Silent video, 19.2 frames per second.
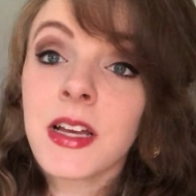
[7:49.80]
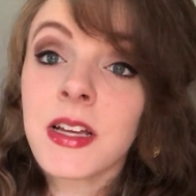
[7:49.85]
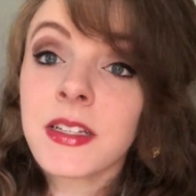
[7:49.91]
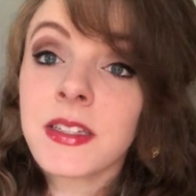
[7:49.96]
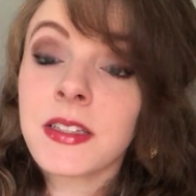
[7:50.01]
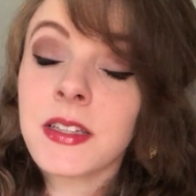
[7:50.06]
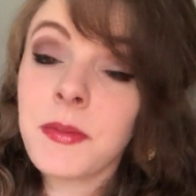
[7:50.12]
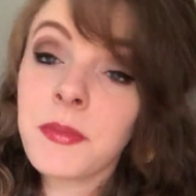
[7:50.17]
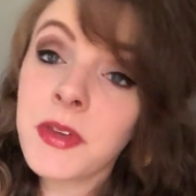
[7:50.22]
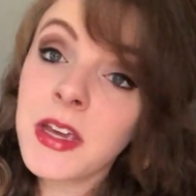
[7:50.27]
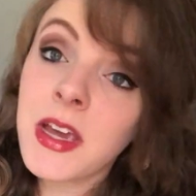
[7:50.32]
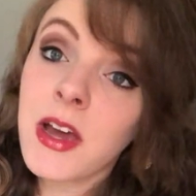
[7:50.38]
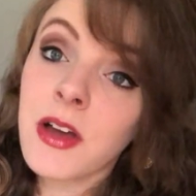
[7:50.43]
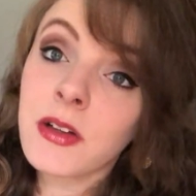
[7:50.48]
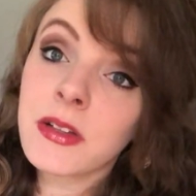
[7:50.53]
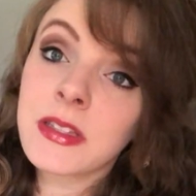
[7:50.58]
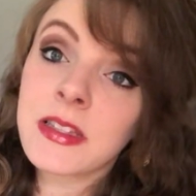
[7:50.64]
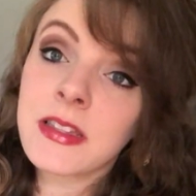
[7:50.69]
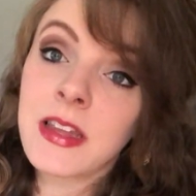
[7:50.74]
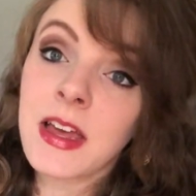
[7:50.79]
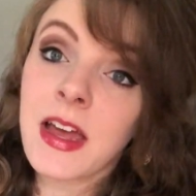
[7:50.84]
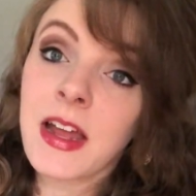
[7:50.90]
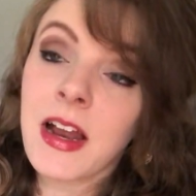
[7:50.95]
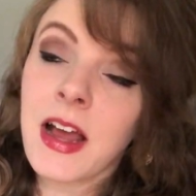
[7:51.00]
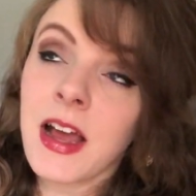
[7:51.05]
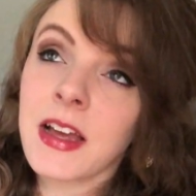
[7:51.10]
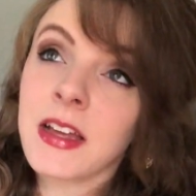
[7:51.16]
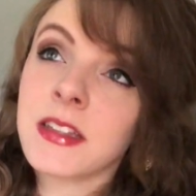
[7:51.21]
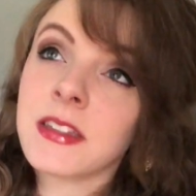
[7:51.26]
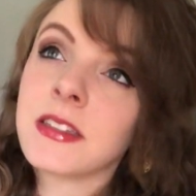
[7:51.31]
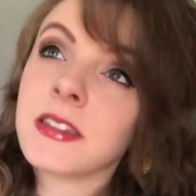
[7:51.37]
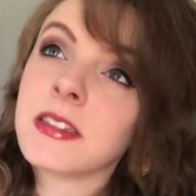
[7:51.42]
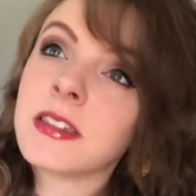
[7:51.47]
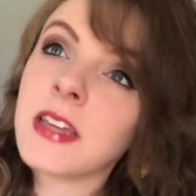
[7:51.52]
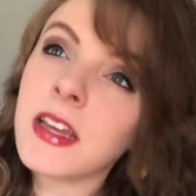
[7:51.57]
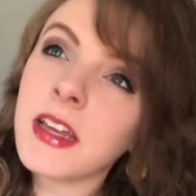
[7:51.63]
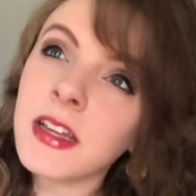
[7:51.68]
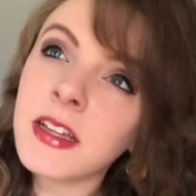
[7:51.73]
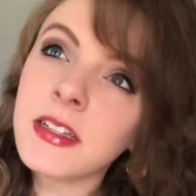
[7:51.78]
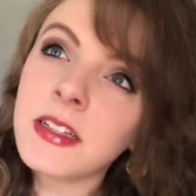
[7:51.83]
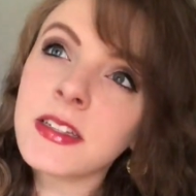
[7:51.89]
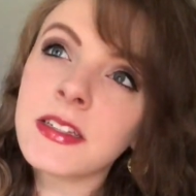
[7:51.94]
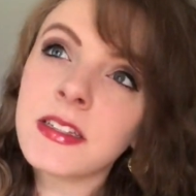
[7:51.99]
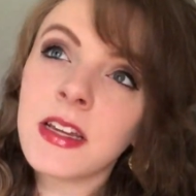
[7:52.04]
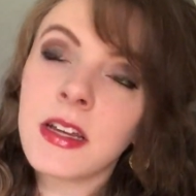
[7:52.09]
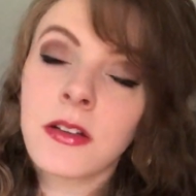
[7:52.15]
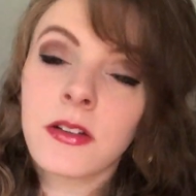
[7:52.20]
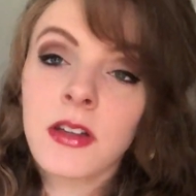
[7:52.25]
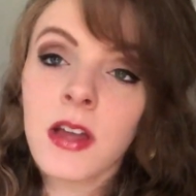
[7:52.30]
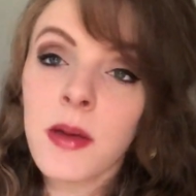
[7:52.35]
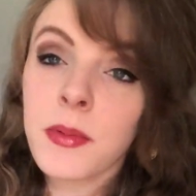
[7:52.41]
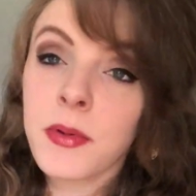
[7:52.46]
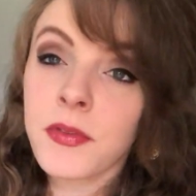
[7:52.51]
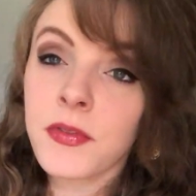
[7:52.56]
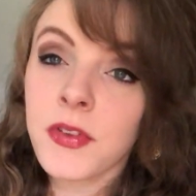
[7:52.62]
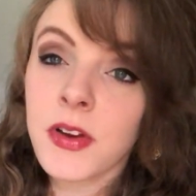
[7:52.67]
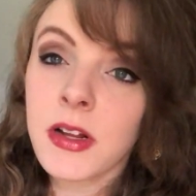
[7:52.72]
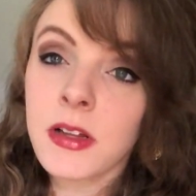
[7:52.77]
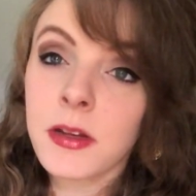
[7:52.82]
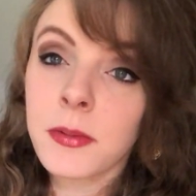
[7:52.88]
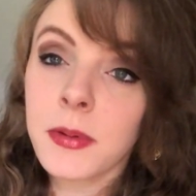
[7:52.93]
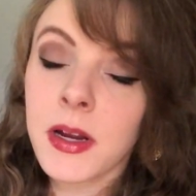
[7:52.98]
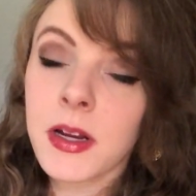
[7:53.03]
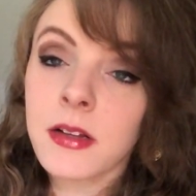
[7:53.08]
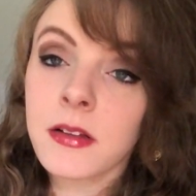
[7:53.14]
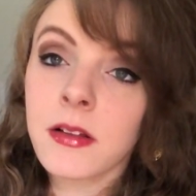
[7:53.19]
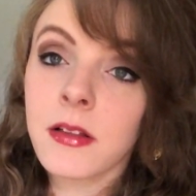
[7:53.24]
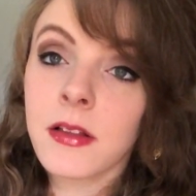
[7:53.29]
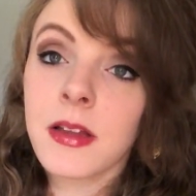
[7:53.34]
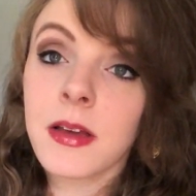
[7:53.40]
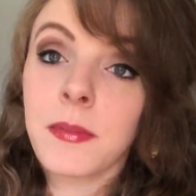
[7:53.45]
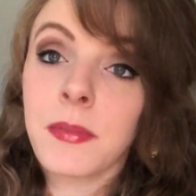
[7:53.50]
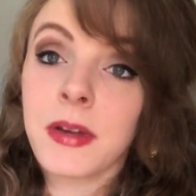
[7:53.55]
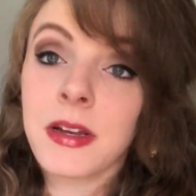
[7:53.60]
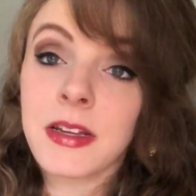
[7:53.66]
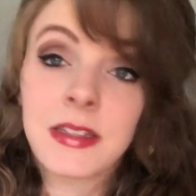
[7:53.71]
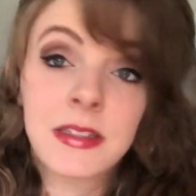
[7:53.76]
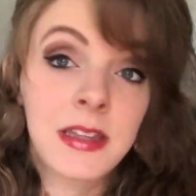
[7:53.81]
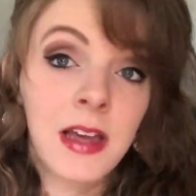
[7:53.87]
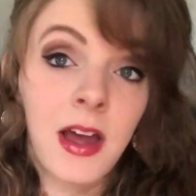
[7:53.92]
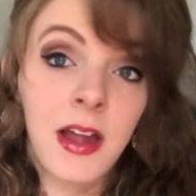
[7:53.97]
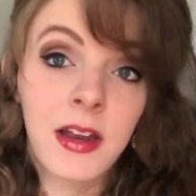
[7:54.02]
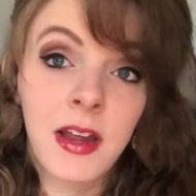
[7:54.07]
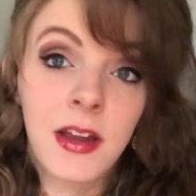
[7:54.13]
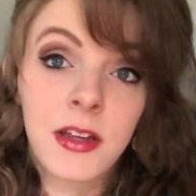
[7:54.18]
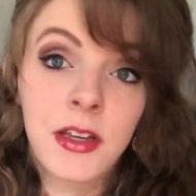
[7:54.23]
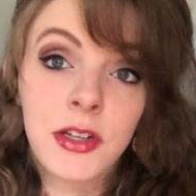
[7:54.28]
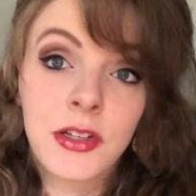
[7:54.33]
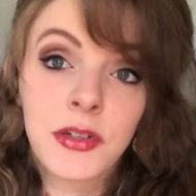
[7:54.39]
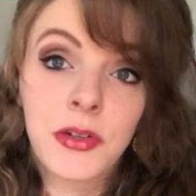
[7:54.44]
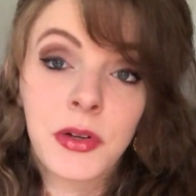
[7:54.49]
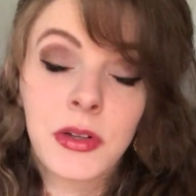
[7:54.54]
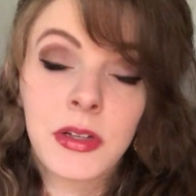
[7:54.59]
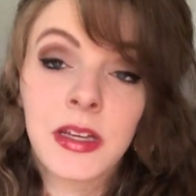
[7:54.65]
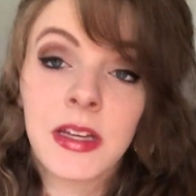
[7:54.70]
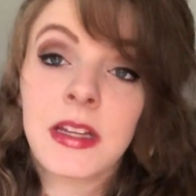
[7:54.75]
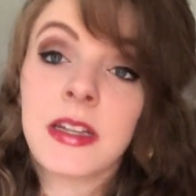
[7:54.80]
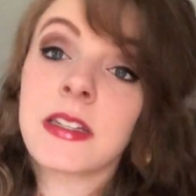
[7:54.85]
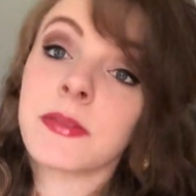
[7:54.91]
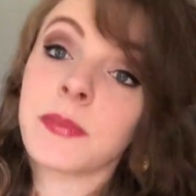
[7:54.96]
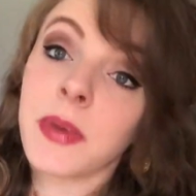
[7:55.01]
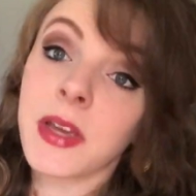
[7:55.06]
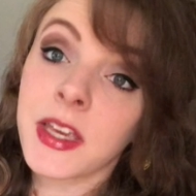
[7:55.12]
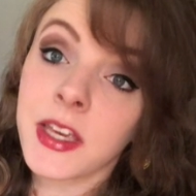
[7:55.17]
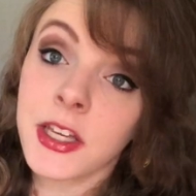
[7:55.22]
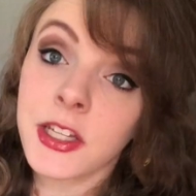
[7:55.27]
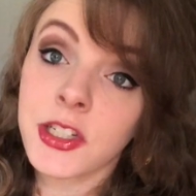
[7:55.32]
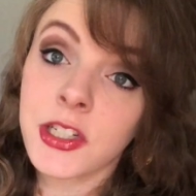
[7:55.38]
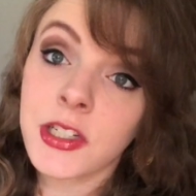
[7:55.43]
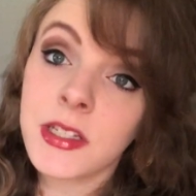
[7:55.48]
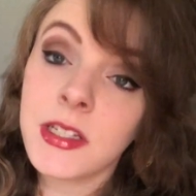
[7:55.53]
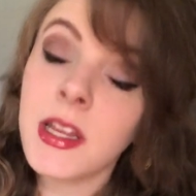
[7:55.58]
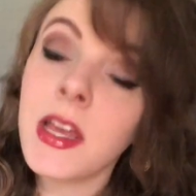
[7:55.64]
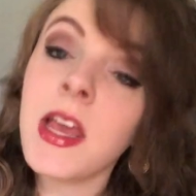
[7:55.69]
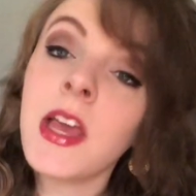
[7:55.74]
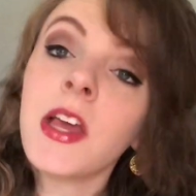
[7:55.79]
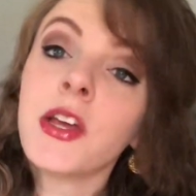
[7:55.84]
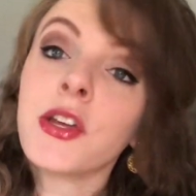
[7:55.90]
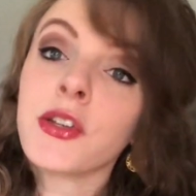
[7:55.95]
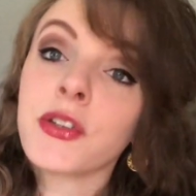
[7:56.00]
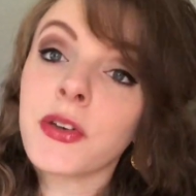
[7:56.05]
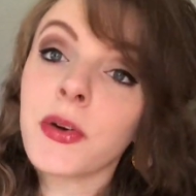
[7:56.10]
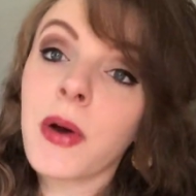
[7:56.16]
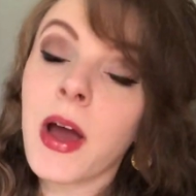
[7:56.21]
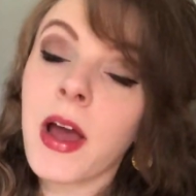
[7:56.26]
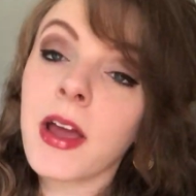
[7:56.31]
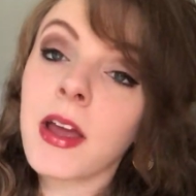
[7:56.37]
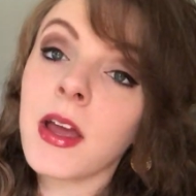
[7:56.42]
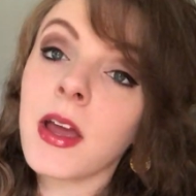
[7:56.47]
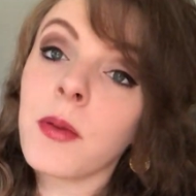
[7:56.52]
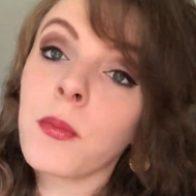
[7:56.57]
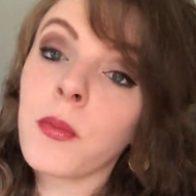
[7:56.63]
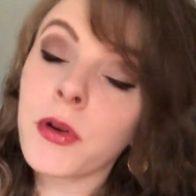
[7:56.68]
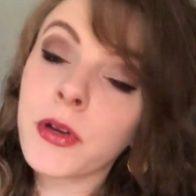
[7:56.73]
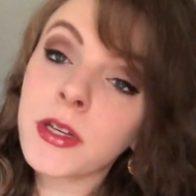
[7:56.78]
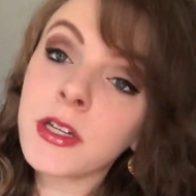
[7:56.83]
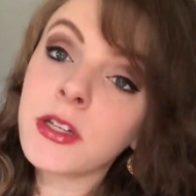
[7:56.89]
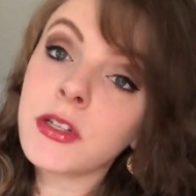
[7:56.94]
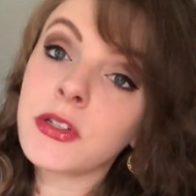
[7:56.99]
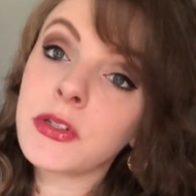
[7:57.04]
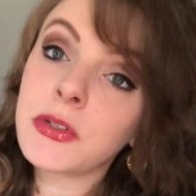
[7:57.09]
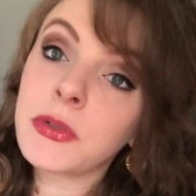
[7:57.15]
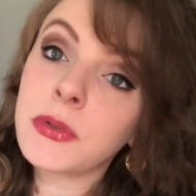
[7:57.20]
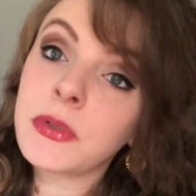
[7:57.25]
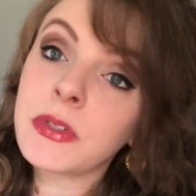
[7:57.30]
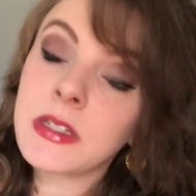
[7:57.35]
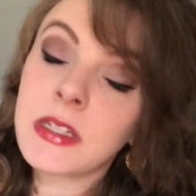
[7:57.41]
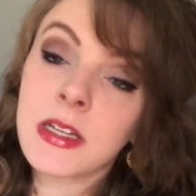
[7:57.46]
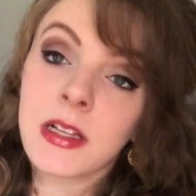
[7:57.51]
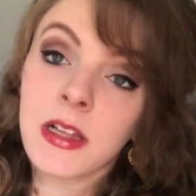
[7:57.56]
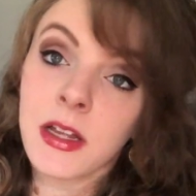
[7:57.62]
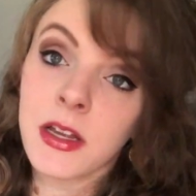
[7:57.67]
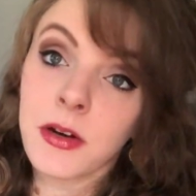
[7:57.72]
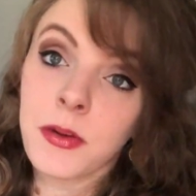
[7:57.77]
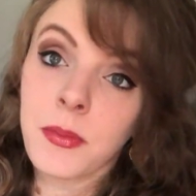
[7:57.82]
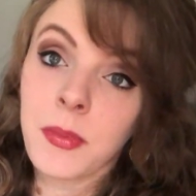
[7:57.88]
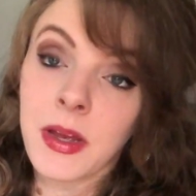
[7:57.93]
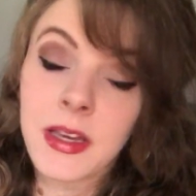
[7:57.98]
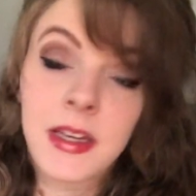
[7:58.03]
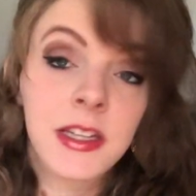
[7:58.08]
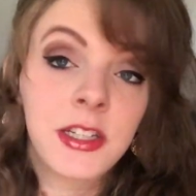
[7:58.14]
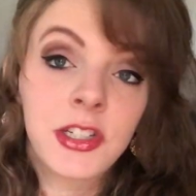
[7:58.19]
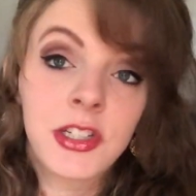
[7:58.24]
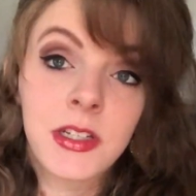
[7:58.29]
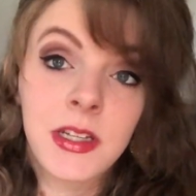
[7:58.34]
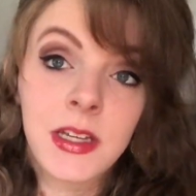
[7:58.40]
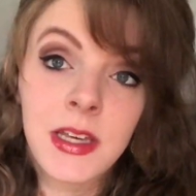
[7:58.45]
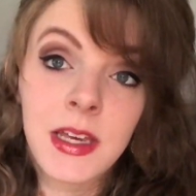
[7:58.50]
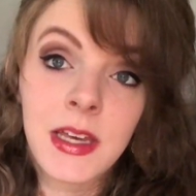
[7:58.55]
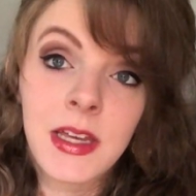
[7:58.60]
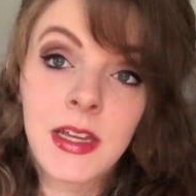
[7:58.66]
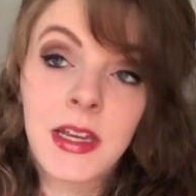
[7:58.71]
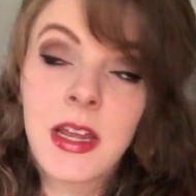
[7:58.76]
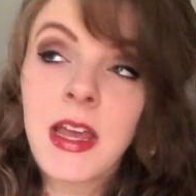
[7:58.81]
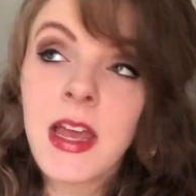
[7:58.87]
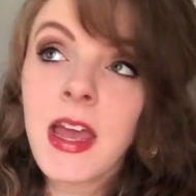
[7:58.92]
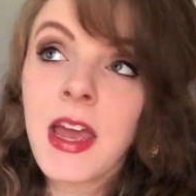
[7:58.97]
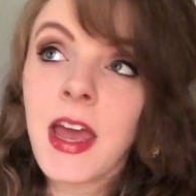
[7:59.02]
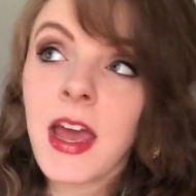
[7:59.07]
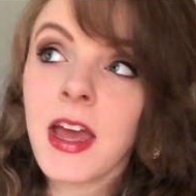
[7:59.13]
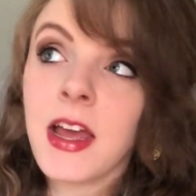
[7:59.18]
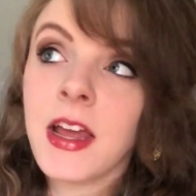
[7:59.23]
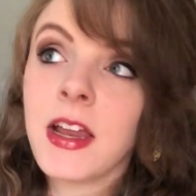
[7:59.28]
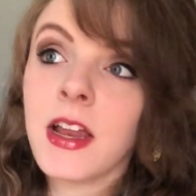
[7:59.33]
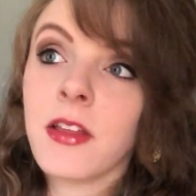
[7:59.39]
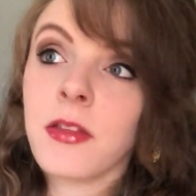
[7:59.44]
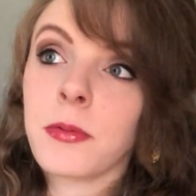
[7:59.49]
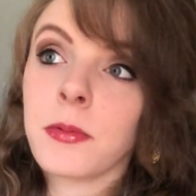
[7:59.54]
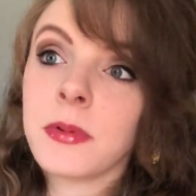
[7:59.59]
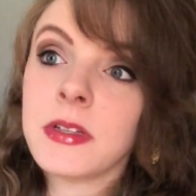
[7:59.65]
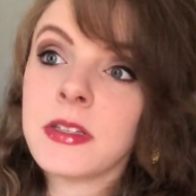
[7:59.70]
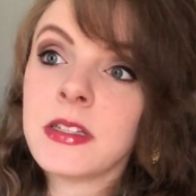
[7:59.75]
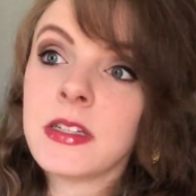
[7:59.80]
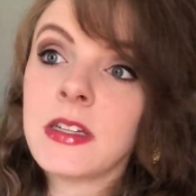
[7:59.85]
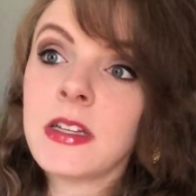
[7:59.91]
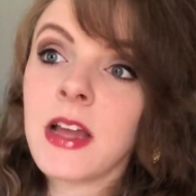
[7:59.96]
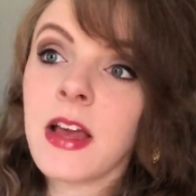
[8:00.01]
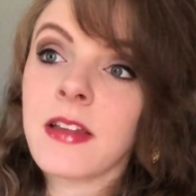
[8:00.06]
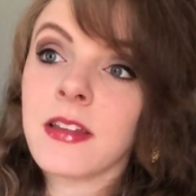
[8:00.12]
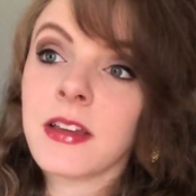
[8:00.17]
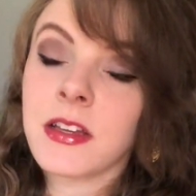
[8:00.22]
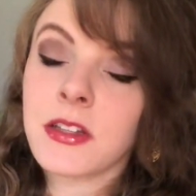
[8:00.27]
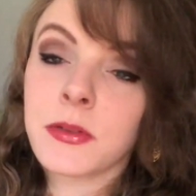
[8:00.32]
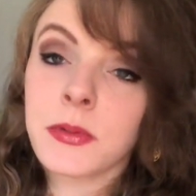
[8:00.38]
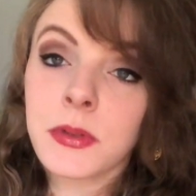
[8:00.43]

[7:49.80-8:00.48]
Something else that I tend to stay on top of fairly regularly, but it has gotten out of control again, is my kitchen. So I am working to declutter my kitchen again. And the reason I think it's